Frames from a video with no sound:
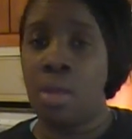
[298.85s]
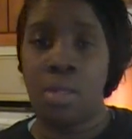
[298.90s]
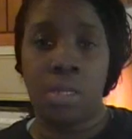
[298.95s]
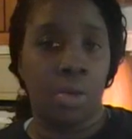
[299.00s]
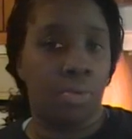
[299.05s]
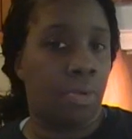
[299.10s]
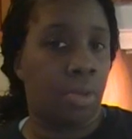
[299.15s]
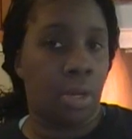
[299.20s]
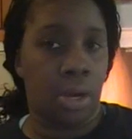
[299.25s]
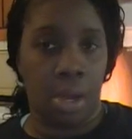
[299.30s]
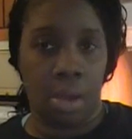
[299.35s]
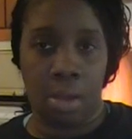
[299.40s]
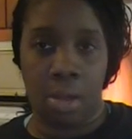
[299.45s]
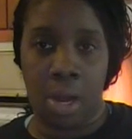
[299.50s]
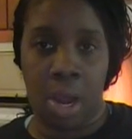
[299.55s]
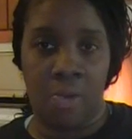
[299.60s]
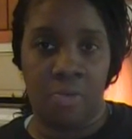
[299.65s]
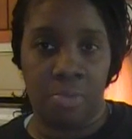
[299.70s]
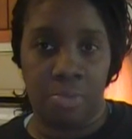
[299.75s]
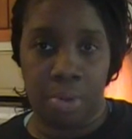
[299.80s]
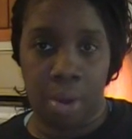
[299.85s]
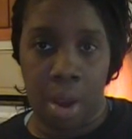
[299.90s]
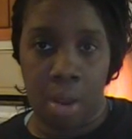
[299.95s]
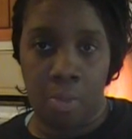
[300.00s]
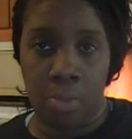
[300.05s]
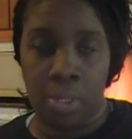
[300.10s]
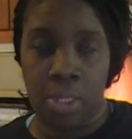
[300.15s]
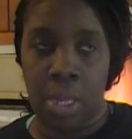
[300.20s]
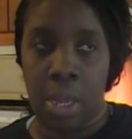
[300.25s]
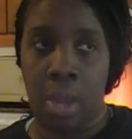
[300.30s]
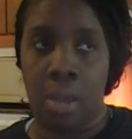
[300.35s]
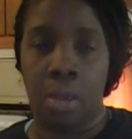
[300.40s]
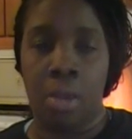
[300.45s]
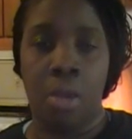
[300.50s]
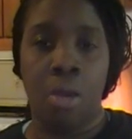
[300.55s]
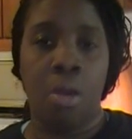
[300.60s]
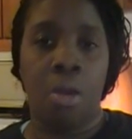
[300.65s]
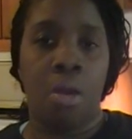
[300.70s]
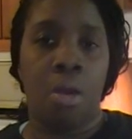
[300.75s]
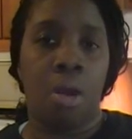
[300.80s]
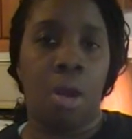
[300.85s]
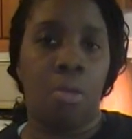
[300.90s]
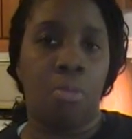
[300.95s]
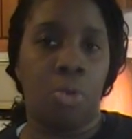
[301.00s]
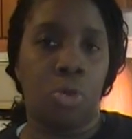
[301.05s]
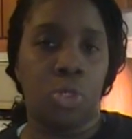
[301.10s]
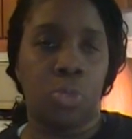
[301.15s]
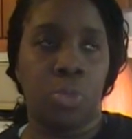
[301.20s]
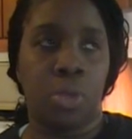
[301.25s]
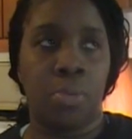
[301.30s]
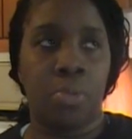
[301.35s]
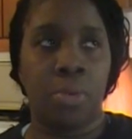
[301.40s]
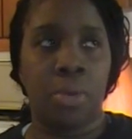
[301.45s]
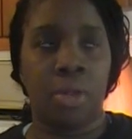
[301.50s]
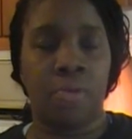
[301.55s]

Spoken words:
They're really not going to have a problem with that. Or most people,